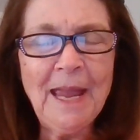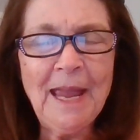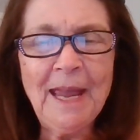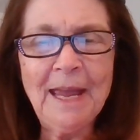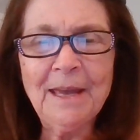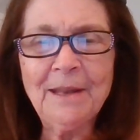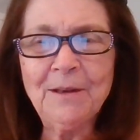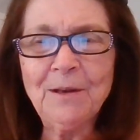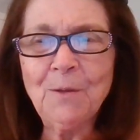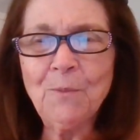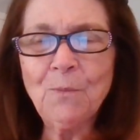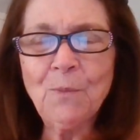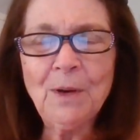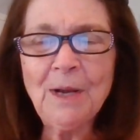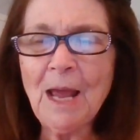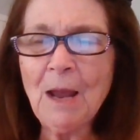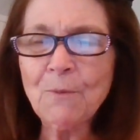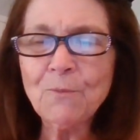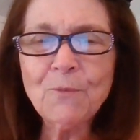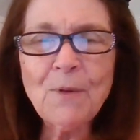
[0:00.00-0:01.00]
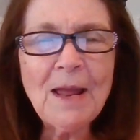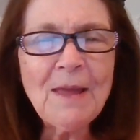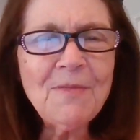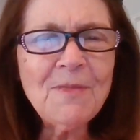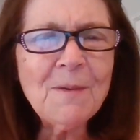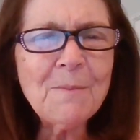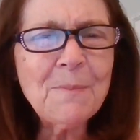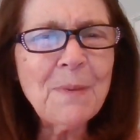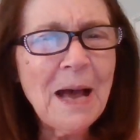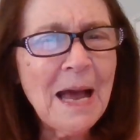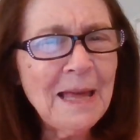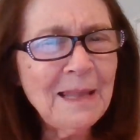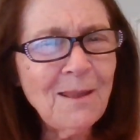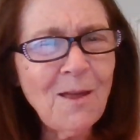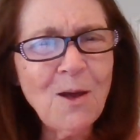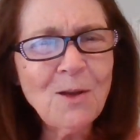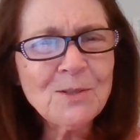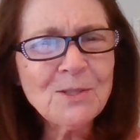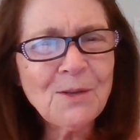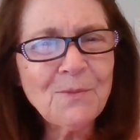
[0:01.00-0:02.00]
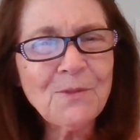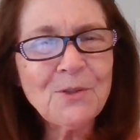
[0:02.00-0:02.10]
And when I read the bylaws